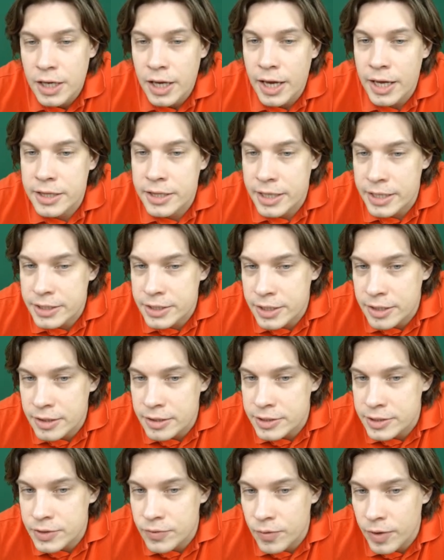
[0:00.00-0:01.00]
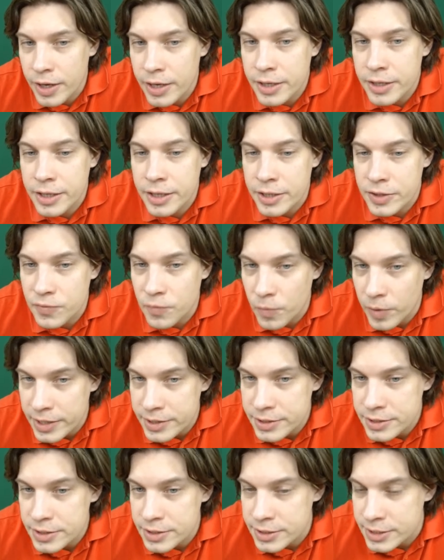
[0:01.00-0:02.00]
a tactical strike that
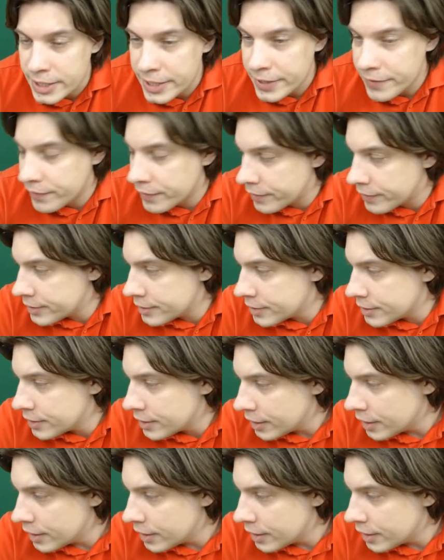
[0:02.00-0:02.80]
white delivered.